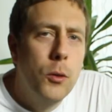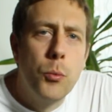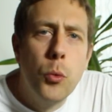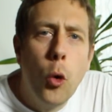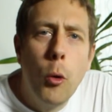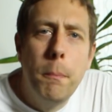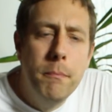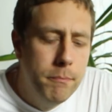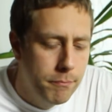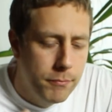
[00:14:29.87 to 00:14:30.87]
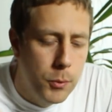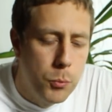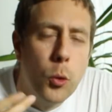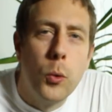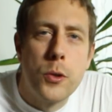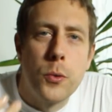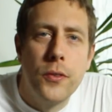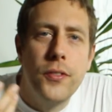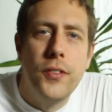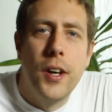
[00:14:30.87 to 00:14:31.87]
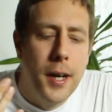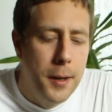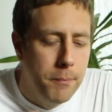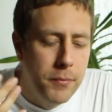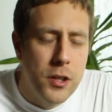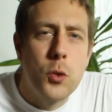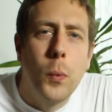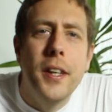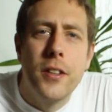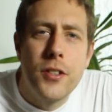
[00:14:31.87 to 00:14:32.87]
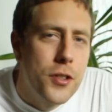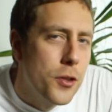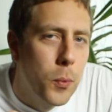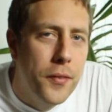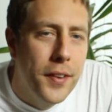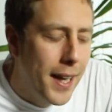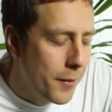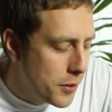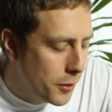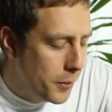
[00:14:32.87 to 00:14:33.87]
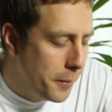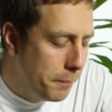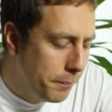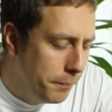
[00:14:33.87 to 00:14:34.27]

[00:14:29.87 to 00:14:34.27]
raw sort of sweetness just whiffing out to you.